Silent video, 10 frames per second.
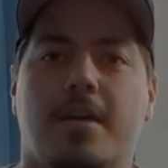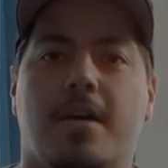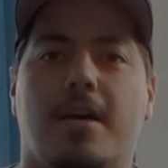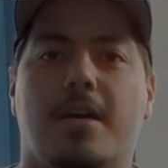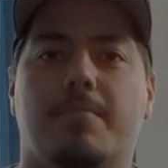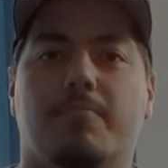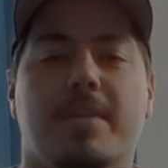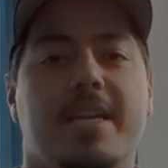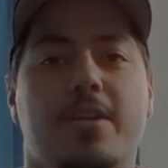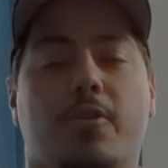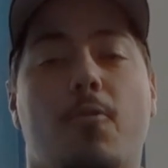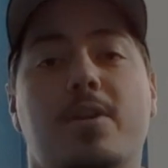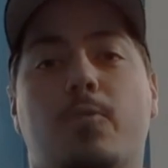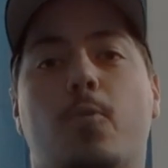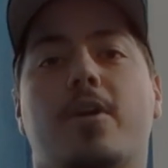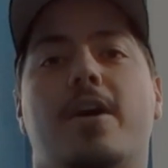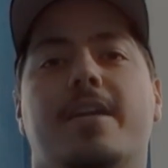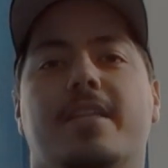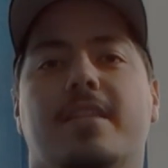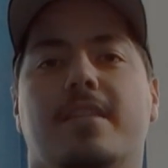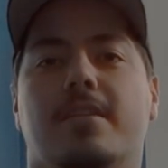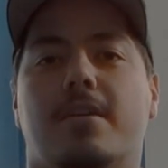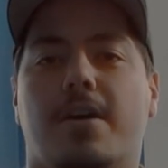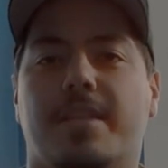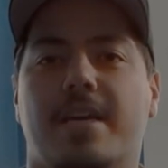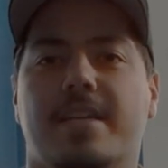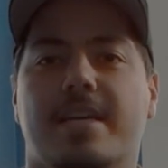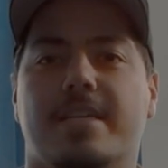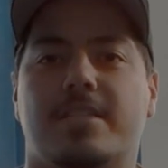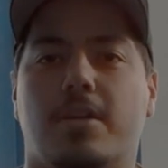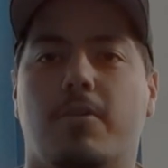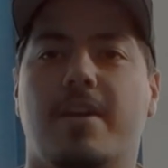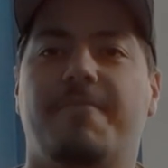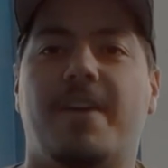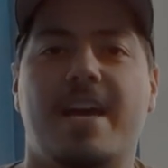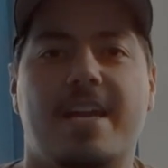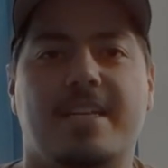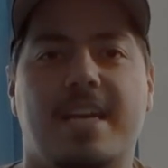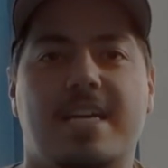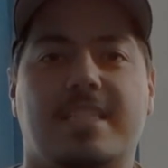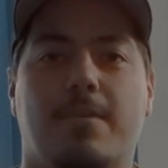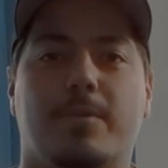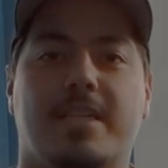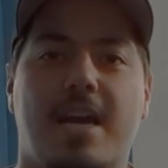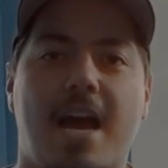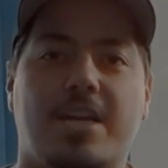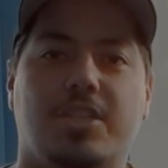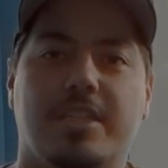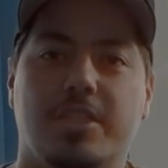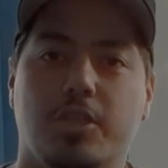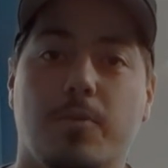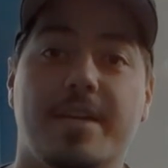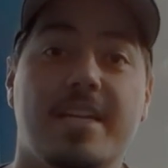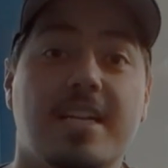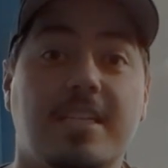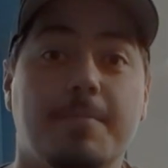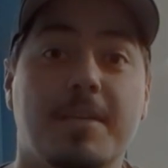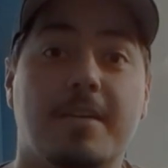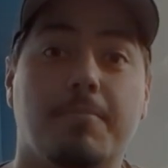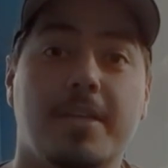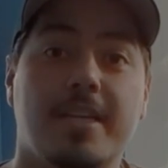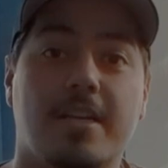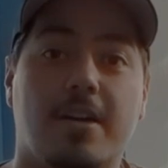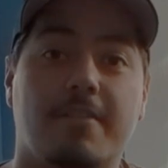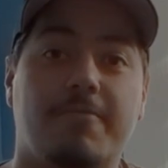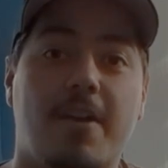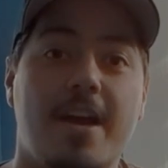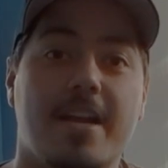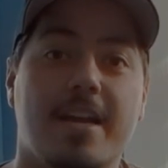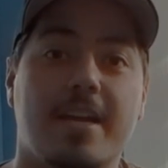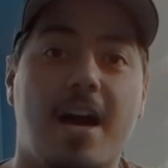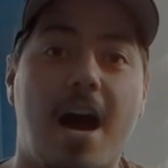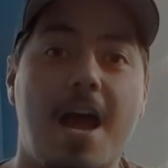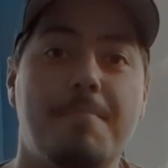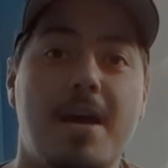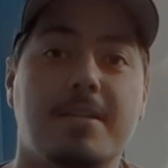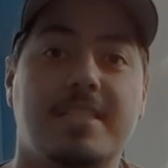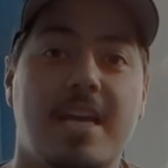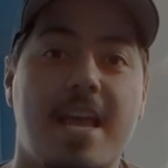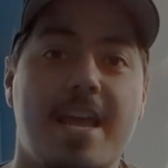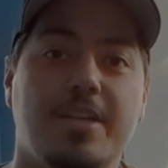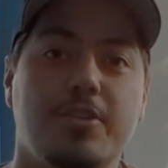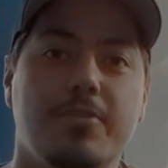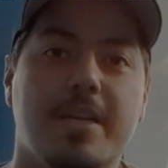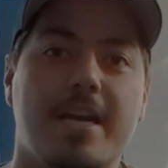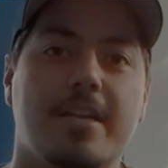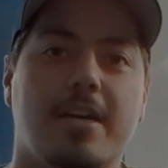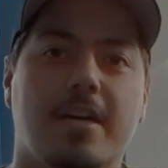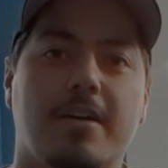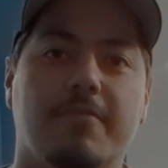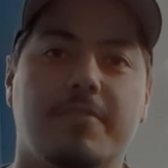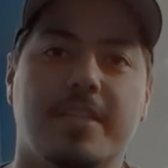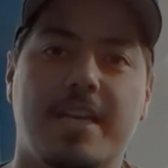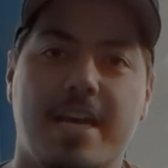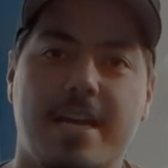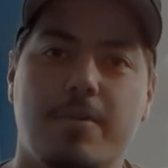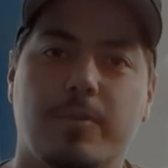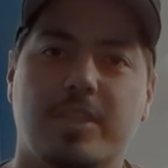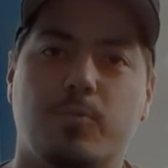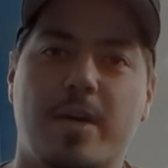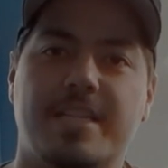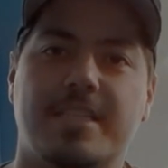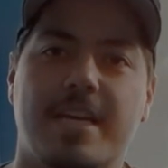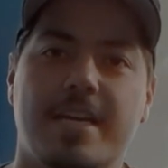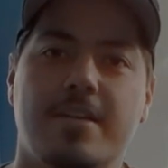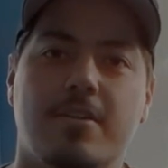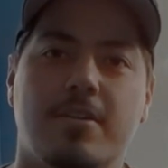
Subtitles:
meaning you're going to work on it on that day. So if I had a task that was actually due and needed to be completed on Friday, I might set a due date of today, which is Wednesday,